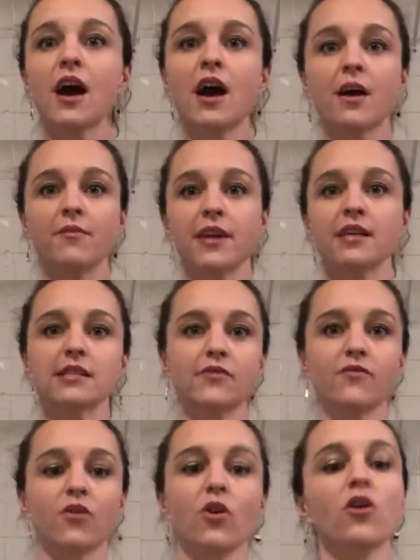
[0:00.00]
nice
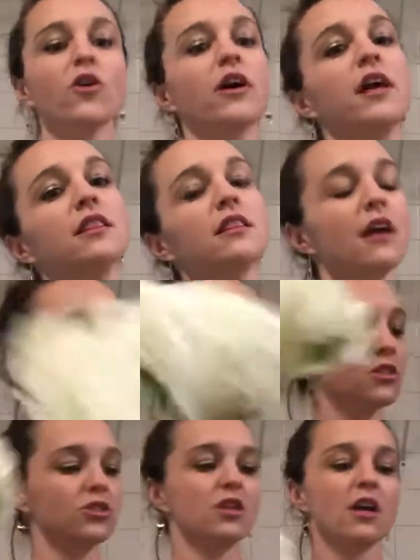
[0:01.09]
and full and
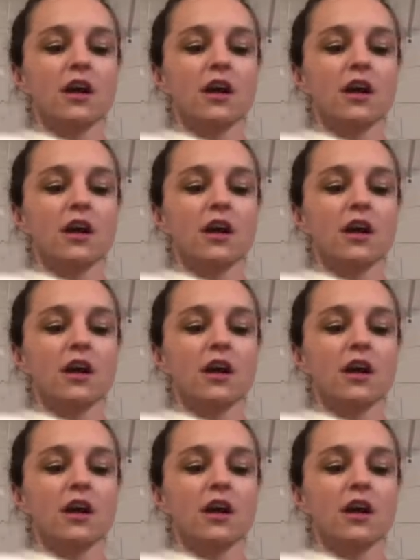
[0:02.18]
lush,